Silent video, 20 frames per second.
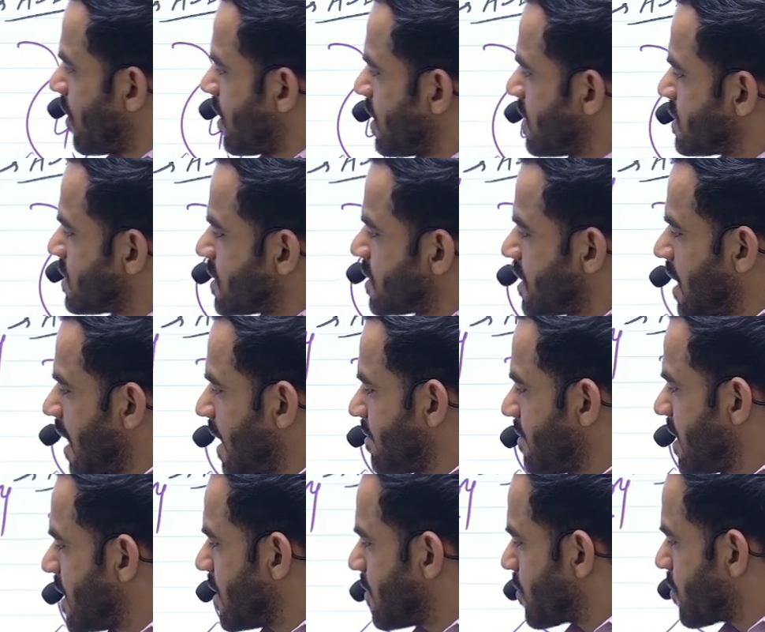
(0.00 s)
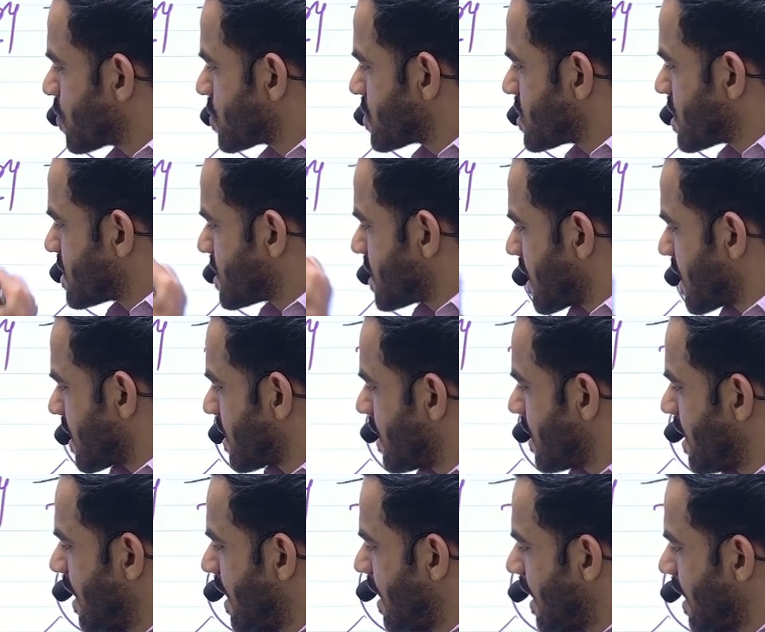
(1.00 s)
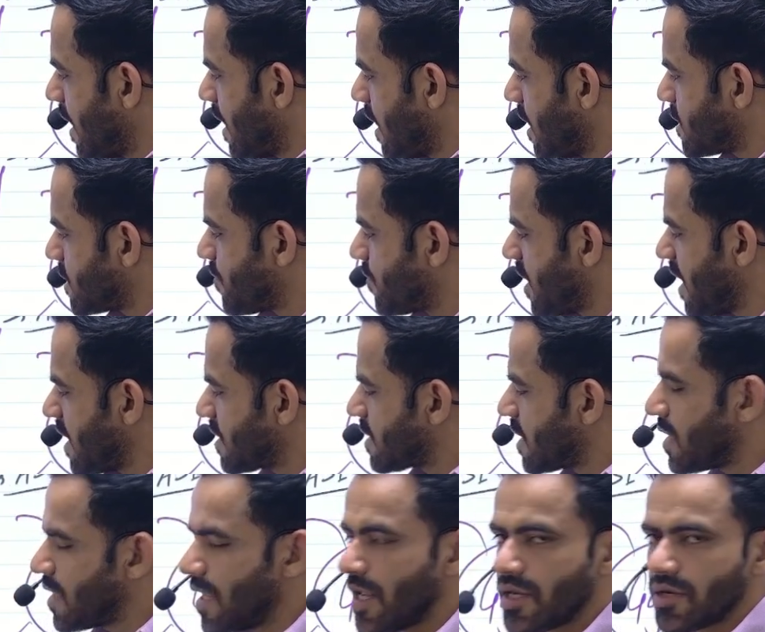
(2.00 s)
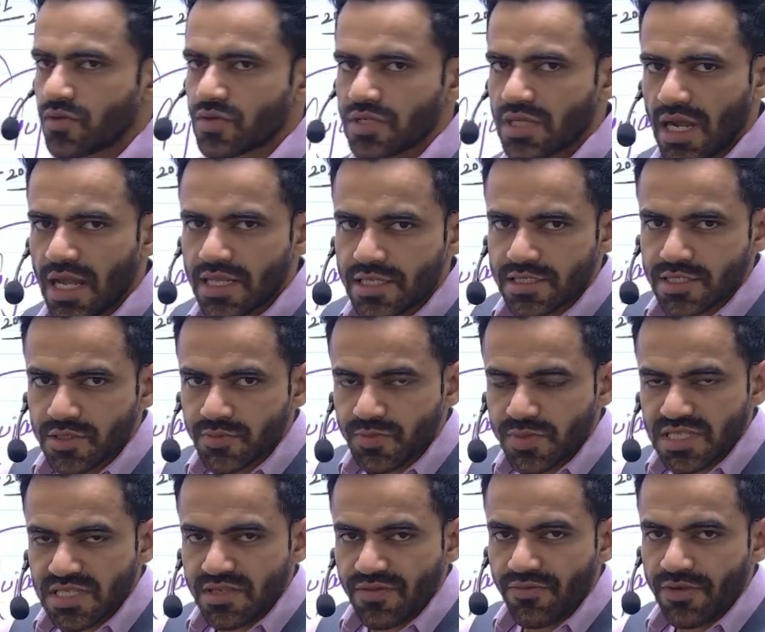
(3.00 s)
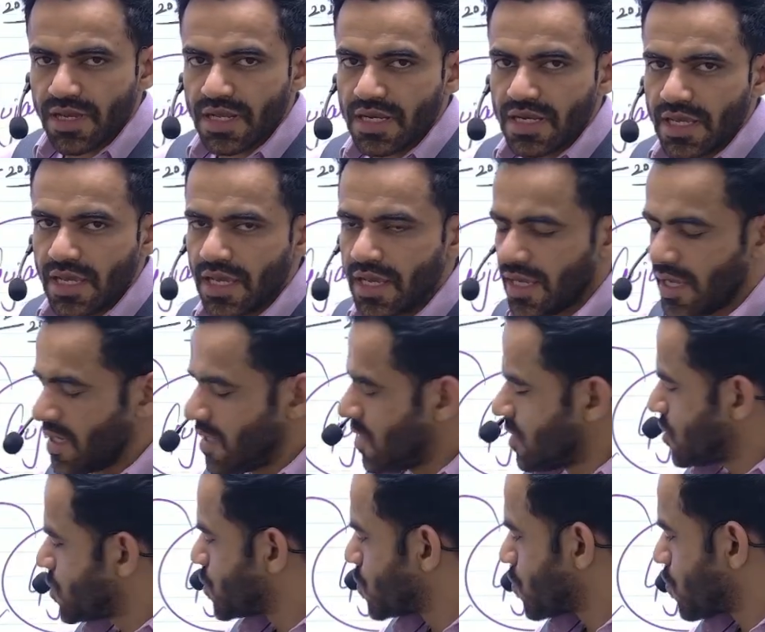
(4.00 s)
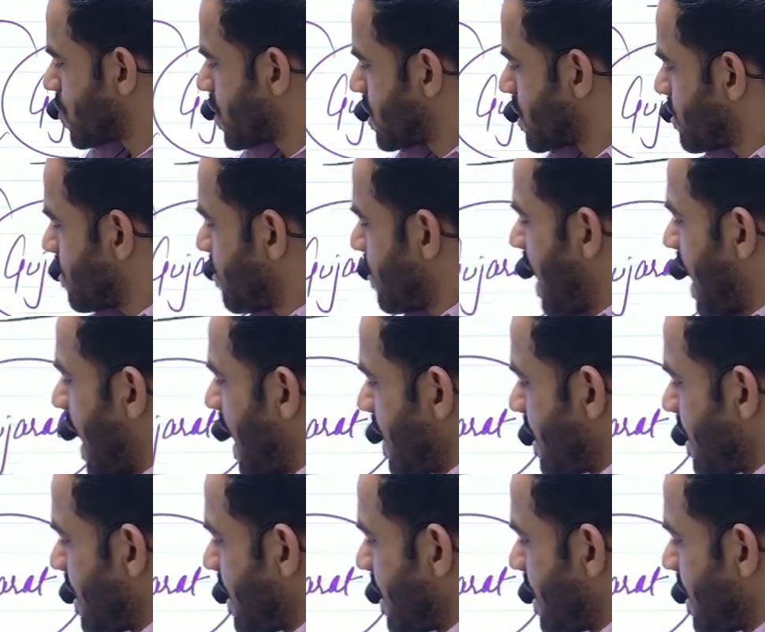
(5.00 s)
diamond processing is being done in Gujarat, specifically in Surat. And